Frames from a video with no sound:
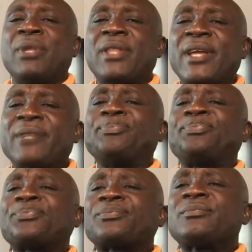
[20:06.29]
But then,
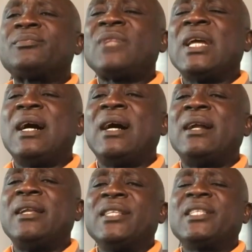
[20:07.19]

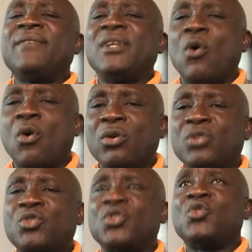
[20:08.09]
let's give it
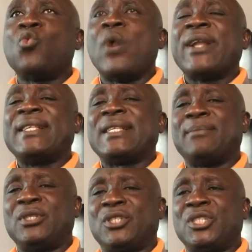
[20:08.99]
all to what he's
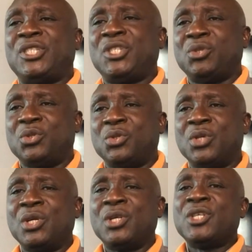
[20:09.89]
able to do
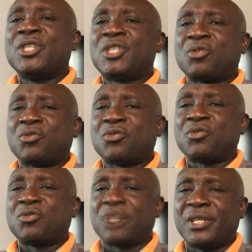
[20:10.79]

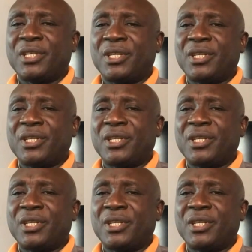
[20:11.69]
socially,